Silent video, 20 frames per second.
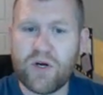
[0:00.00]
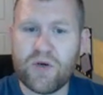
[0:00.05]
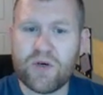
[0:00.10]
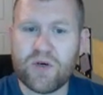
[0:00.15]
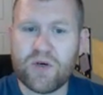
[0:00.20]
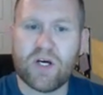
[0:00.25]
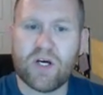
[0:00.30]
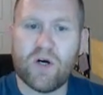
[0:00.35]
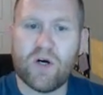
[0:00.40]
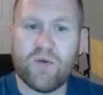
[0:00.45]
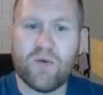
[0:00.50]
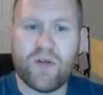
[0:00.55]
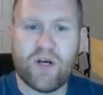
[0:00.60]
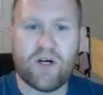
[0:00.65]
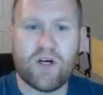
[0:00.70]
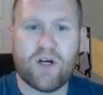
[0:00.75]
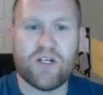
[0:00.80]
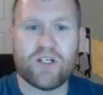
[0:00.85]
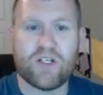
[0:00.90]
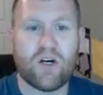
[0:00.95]
you can go.
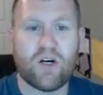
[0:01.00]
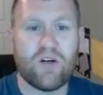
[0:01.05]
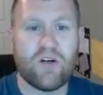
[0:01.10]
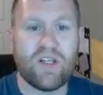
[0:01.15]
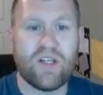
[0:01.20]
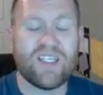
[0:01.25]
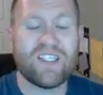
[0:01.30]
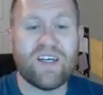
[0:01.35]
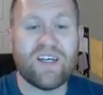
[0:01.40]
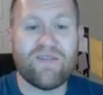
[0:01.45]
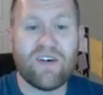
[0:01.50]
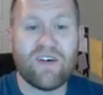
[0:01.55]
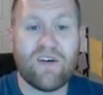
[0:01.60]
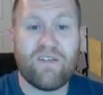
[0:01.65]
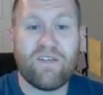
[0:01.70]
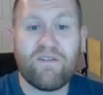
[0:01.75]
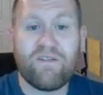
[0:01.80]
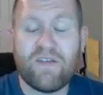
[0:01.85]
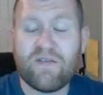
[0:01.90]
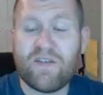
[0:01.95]
There is currently
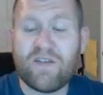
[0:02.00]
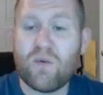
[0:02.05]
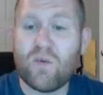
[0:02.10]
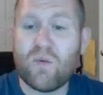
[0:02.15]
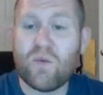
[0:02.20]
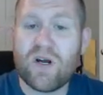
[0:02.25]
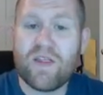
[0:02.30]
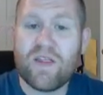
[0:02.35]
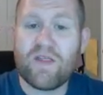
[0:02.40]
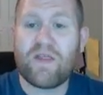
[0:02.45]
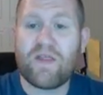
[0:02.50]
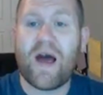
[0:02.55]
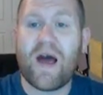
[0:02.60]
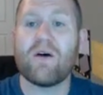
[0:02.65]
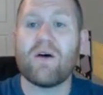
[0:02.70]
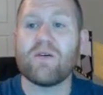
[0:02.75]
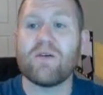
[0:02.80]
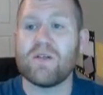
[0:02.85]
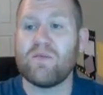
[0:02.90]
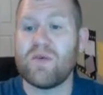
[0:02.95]

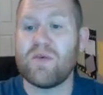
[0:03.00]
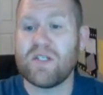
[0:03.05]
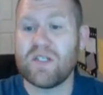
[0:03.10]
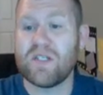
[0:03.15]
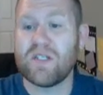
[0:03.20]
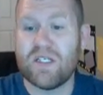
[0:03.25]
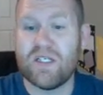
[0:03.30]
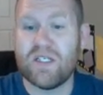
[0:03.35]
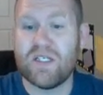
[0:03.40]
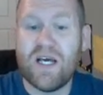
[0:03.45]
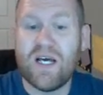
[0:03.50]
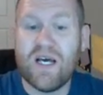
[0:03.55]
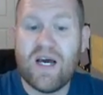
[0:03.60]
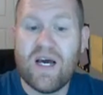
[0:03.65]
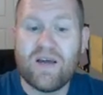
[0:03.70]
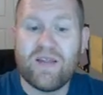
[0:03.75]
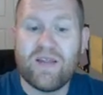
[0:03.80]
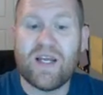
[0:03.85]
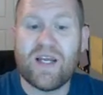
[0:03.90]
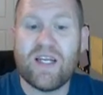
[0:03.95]
751,000 businesses
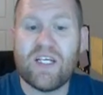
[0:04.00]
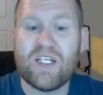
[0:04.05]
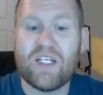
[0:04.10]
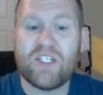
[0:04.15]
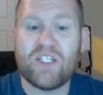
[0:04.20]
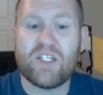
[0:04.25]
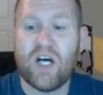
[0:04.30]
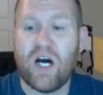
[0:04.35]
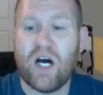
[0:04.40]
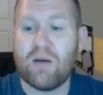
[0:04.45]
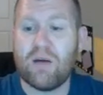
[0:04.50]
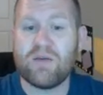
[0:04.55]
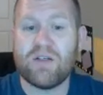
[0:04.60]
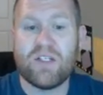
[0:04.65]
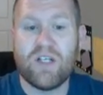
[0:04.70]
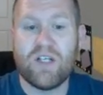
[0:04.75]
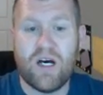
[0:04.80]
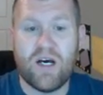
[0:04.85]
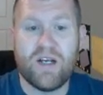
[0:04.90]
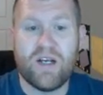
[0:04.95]
that needs jobs
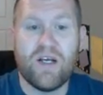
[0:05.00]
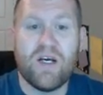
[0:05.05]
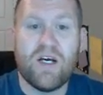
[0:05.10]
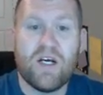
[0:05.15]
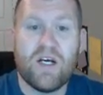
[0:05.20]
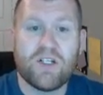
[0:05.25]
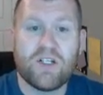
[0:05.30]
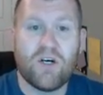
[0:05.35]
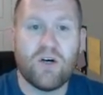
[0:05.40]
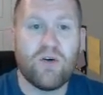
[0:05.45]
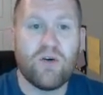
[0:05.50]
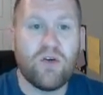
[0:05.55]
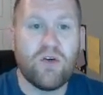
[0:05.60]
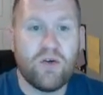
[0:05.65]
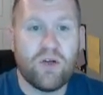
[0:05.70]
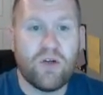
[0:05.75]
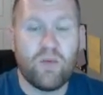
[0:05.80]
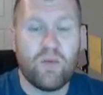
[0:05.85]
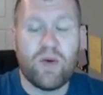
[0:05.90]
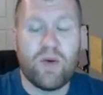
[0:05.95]
done. So,
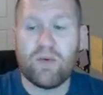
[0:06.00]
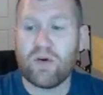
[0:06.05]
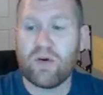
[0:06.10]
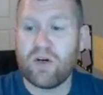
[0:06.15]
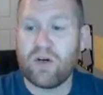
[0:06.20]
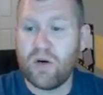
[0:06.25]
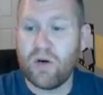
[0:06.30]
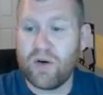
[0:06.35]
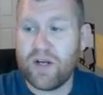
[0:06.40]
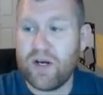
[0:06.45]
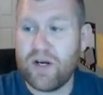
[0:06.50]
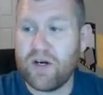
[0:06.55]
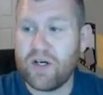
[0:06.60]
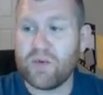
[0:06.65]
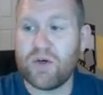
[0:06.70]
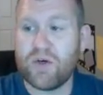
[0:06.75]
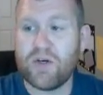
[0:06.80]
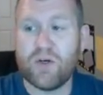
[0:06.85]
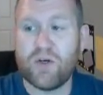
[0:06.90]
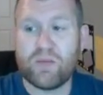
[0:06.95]
you know, people are going to go in here is
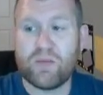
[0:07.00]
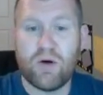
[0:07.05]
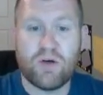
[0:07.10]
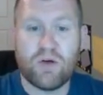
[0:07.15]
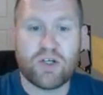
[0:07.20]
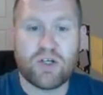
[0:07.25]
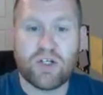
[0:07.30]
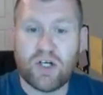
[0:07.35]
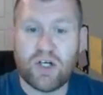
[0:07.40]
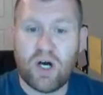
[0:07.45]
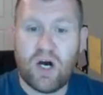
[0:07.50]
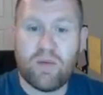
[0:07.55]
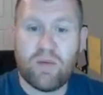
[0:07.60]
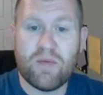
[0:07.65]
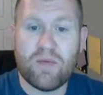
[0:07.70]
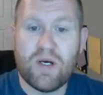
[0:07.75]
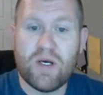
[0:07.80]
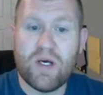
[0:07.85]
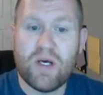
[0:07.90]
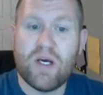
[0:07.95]
where you would post your job.
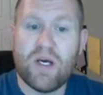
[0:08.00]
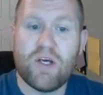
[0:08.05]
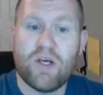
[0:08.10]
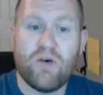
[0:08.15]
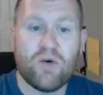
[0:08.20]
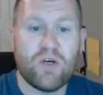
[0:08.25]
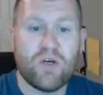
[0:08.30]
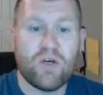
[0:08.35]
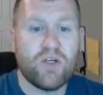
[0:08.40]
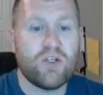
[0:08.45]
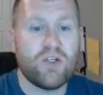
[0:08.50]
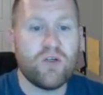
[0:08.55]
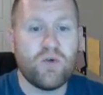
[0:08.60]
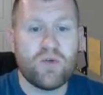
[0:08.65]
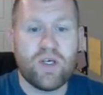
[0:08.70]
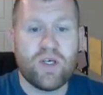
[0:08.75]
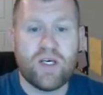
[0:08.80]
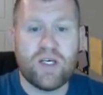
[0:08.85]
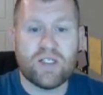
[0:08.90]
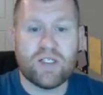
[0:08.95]
You can do
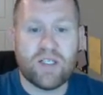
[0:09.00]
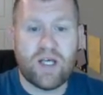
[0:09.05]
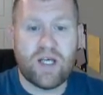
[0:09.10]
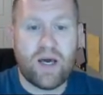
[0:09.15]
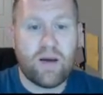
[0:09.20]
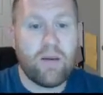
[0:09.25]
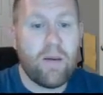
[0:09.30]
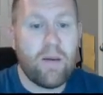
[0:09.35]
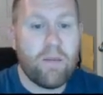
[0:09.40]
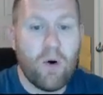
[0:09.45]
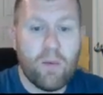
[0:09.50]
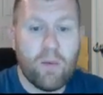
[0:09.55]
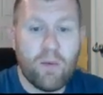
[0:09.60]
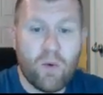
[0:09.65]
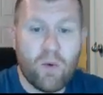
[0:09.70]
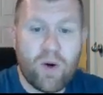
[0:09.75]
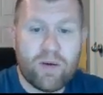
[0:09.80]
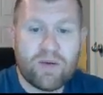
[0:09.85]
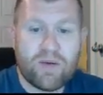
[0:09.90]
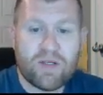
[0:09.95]
things like mobile
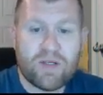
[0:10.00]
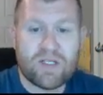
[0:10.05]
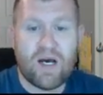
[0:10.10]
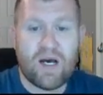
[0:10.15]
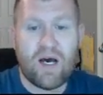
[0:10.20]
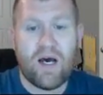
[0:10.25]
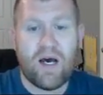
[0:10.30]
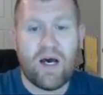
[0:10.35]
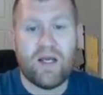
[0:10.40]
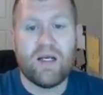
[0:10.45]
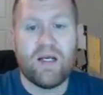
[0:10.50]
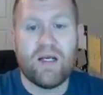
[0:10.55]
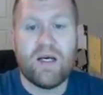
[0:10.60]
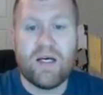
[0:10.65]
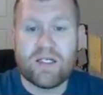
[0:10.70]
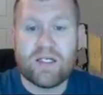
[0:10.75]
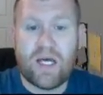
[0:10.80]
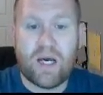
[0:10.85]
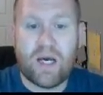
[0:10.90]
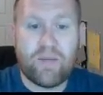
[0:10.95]
web design,
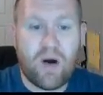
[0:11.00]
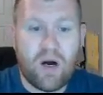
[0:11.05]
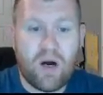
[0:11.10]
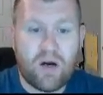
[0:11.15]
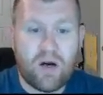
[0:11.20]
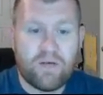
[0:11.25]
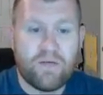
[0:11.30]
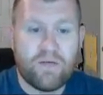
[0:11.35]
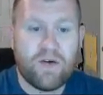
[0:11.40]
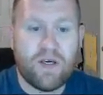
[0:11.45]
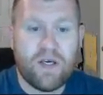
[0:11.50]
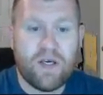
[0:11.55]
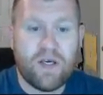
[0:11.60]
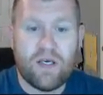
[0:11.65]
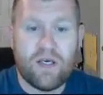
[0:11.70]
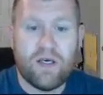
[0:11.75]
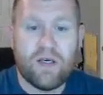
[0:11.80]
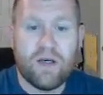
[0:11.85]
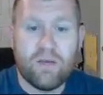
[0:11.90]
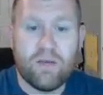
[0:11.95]

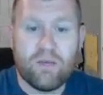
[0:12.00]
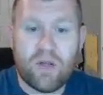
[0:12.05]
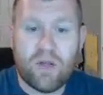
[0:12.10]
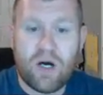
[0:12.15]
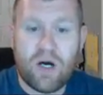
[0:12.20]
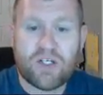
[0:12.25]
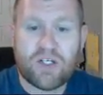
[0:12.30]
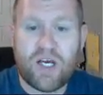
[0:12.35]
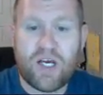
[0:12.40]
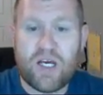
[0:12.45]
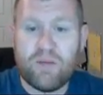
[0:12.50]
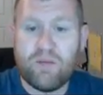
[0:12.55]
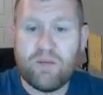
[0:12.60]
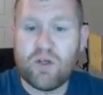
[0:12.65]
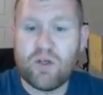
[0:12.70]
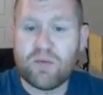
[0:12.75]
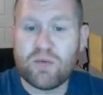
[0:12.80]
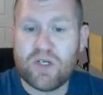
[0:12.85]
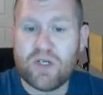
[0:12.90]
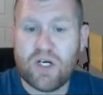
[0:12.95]
typography, blockchain,
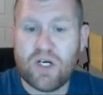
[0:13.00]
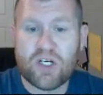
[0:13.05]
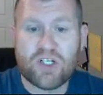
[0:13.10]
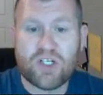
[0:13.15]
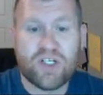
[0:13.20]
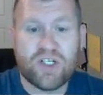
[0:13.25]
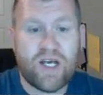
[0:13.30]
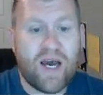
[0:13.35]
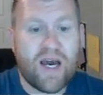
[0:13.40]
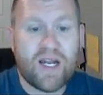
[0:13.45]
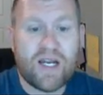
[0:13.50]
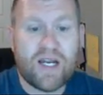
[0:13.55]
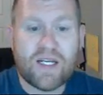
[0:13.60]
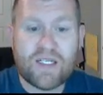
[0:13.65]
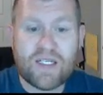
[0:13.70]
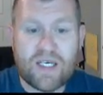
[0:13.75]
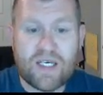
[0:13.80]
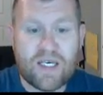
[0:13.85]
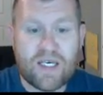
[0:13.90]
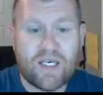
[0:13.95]
music production,
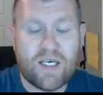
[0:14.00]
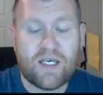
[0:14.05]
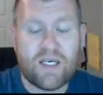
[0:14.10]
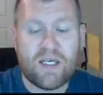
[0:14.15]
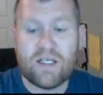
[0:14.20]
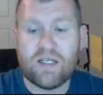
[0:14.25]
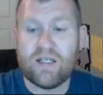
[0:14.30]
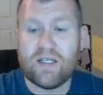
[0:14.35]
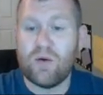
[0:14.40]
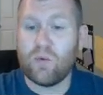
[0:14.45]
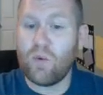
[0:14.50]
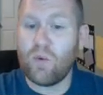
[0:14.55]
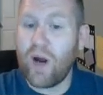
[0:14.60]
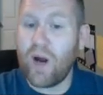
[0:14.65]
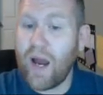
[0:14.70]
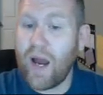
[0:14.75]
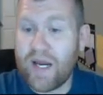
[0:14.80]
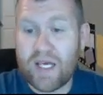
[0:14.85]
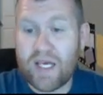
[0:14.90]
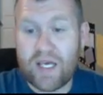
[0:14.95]
editing,
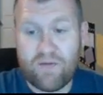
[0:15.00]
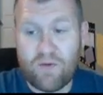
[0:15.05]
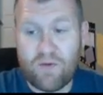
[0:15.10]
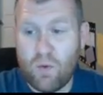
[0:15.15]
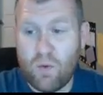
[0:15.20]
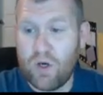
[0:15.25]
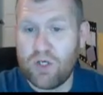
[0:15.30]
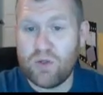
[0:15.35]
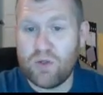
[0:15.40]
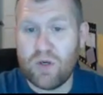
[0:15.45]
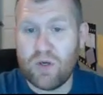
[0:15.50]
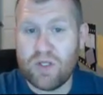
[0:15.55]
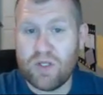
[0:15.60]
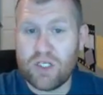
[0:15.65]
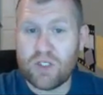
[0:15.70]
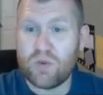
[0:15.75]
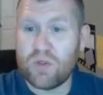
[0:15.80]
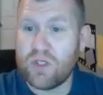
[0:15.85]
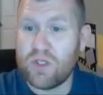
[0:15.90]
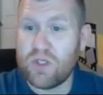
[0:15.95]
writing if you want to on
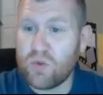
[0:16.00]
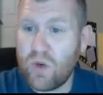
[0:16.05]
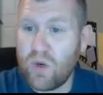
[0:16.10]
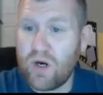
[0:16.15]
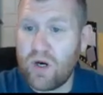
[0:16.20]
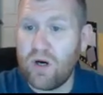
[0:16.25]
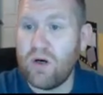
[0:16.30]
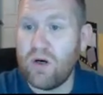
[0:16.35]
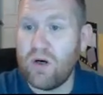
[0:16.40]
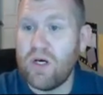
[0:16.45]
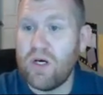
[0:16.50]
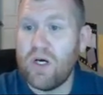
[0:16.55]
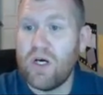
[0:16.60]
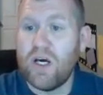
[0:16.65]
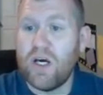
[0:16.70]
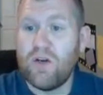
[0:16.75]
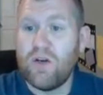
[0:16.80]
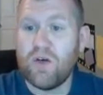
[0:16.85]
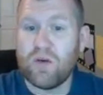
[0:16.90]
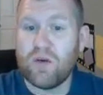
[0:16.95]
this one as well.
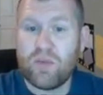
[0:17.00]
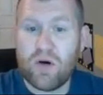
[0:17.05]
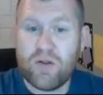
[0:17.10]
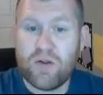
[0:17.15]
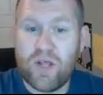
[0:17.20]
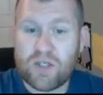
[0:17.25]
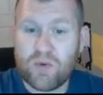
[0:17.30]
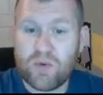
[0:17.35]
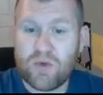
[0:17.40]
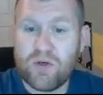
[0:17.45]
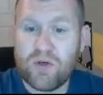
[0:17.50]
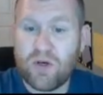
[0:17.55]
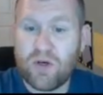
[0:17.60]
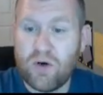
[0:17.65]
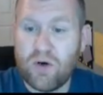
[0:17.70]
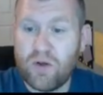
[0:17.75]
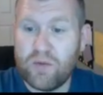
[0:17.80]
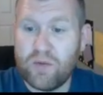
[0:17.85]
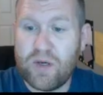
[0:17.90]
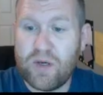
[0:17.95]
And you can put, that's where you go,
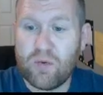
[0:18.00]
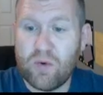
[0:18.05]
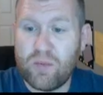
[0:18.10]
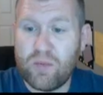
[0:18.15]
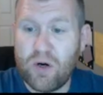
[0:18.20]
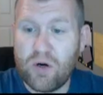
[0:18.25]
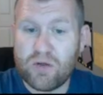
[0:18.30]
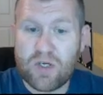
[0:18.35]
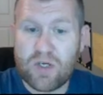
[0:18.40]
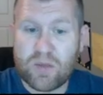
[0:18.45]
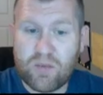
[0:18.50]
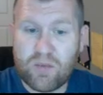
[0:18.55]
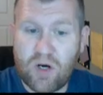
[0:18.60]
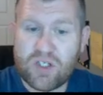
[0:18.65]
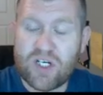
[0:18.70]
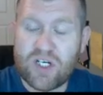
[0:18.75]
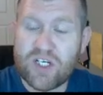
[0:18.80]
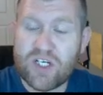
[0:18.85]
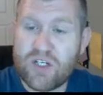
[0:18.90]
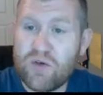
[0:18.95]
that people will post their
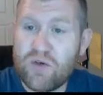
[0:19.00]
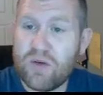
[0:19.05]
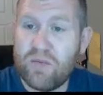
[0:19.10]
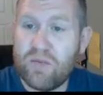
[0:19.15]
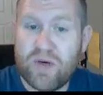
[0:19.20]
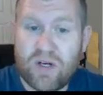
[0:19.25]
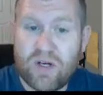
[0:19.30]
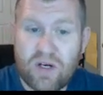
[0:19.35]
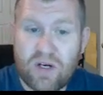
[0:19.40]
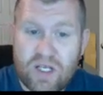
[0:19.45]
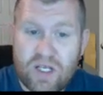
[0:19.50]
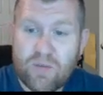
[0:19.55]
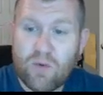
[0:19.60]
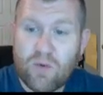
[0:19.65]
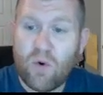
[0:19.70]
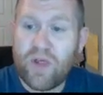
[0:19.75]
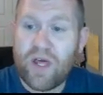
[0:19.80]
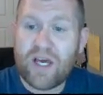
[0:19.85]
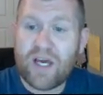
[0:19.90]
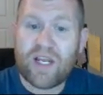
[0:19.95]
projects and you can bid on them,
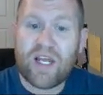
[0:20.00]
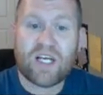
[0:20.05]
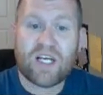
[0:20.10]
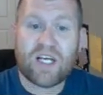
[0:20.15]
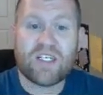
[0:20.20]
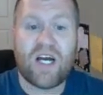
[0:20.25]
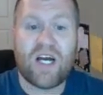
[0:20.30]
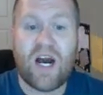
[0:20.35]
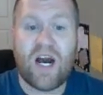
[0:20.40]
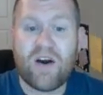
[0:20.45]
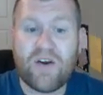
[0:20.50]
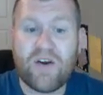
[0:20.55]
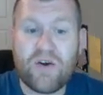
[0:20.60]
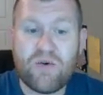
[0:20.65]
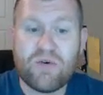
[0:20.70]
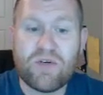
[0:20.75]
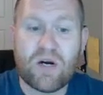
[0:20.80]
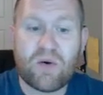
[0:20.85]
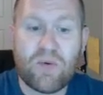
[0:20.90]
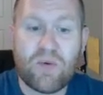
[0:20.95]
or they can actually hire you
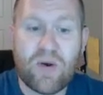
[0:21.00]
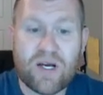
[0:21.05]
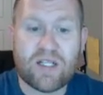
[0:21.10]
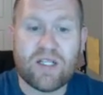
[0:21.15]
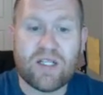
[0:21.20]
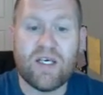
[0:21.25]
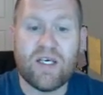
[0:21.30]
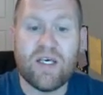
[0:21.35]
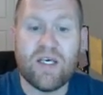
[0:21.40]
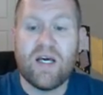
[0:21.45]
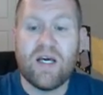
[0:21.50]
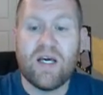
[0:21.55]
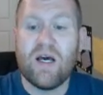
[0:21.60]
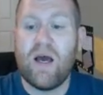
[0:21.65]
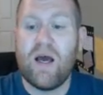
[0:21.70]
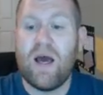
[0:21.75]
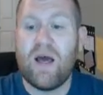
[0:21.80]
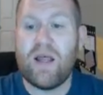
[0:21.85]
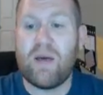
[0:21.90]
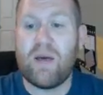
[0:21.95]
directly
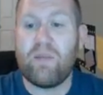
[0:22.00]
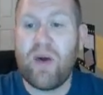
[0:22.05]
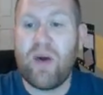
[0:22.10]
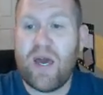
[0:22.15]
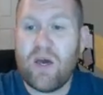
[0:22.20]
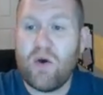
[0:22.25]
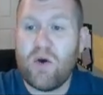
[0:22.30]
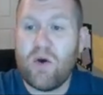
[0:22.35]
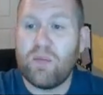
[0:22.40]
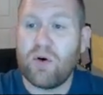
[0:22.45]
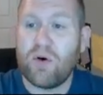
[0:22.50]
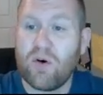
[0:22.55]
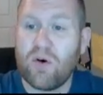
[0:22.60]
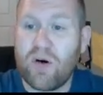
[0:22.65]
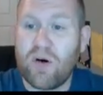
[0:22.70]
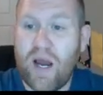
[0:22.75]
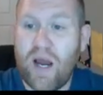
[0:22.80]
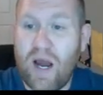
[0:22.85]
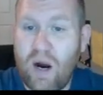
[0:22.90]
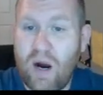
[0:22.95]
and they pay you
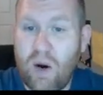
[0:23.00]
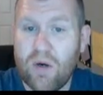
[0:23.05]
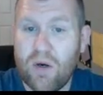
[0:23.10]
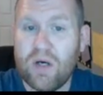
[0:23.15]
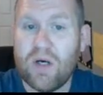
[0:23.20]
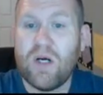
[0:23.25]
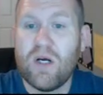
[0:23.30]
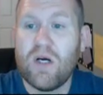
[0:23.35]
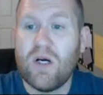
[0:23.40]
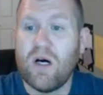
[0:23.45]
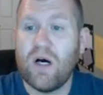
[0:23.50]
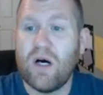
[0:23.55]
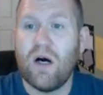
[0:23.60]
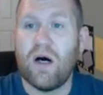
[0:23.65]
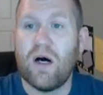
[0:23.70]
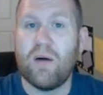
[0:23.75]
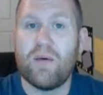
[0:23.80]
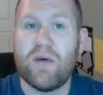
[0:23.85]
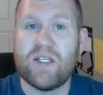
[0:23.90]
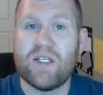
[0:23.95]
per hour
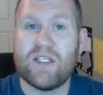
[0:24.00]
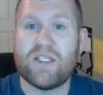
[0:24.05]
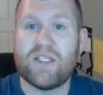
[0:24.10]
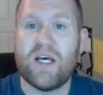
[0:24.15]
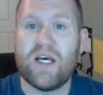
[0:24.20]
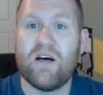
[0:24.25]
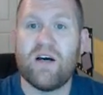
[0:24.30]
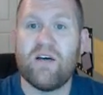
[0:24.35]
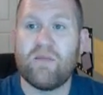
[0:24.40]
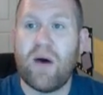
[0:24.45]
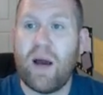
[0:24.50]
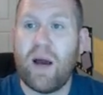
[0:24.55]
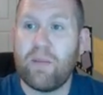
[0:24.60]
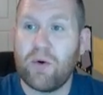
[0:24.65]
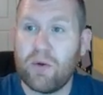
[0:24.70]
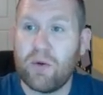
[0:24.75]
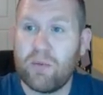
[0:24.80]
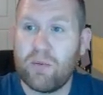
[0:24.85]
instead of per